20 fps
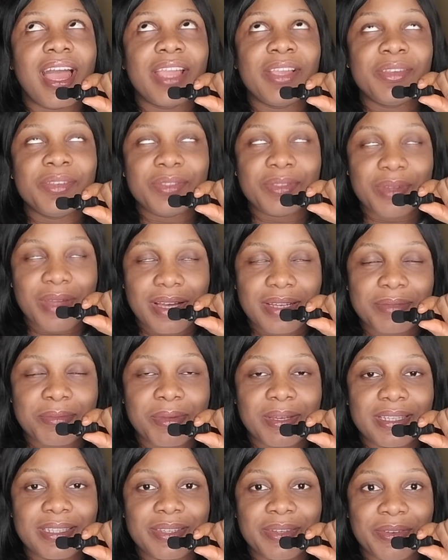I used to
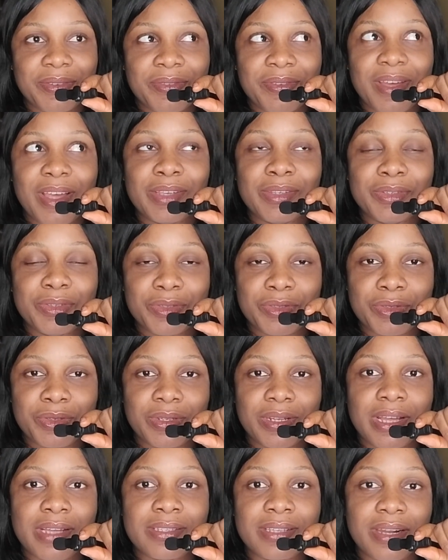ask myself, are you
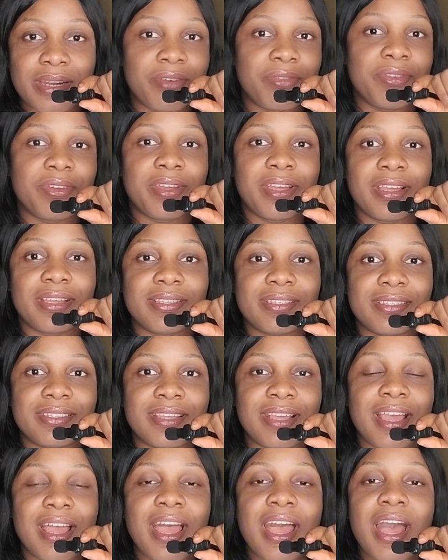sure that South
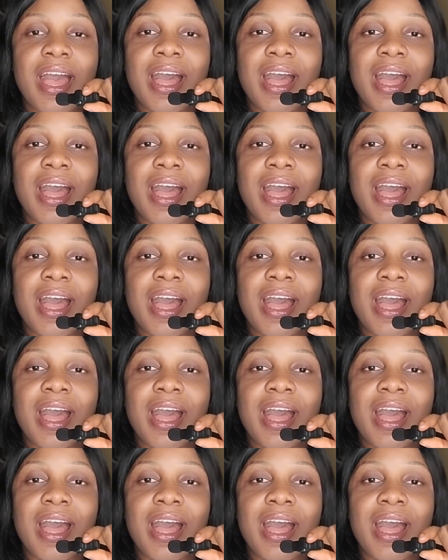Africans